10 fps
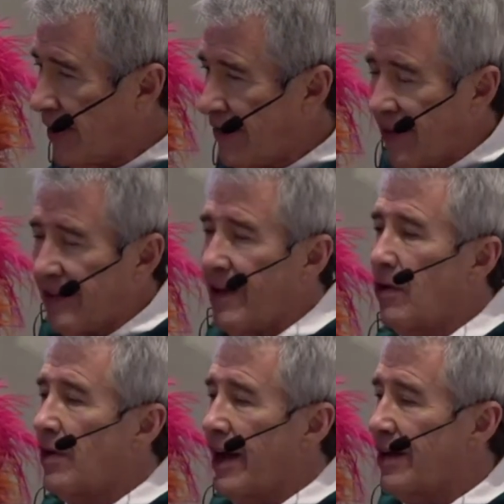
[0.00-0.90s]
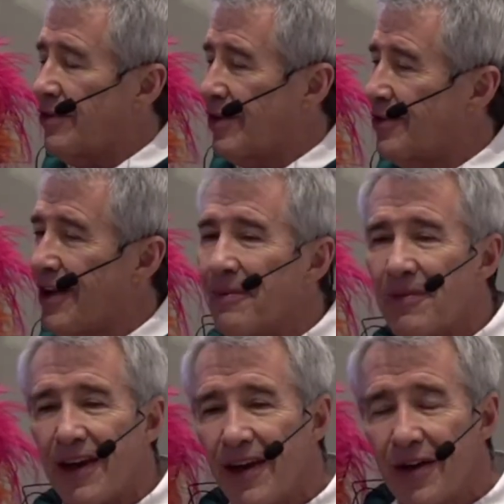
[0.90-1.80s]
And that's how God says, I'm
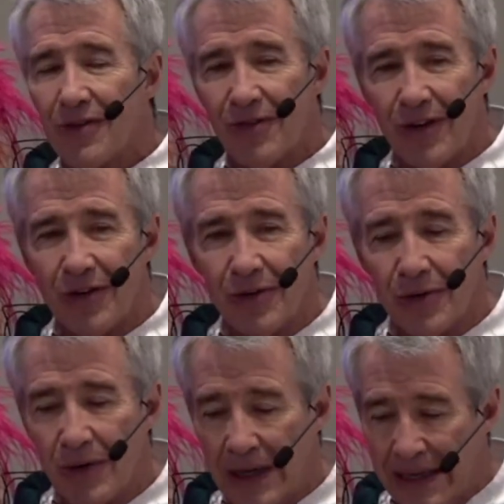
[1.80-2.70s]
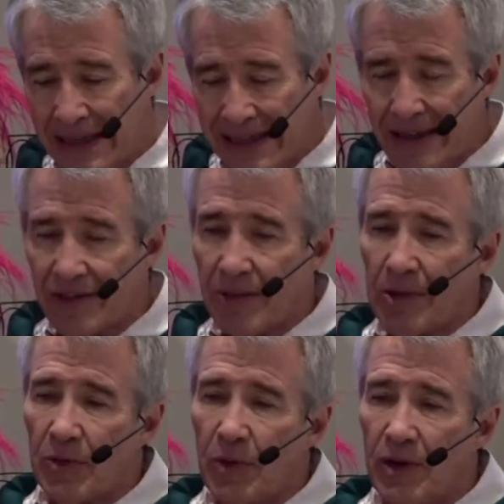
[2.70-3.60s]
there for you. And
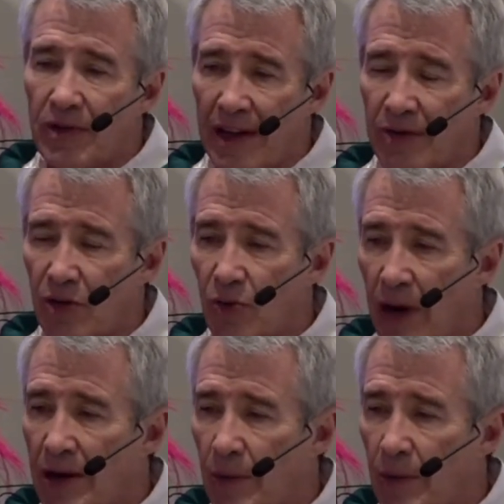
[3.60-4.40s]
sometimes we just have to try to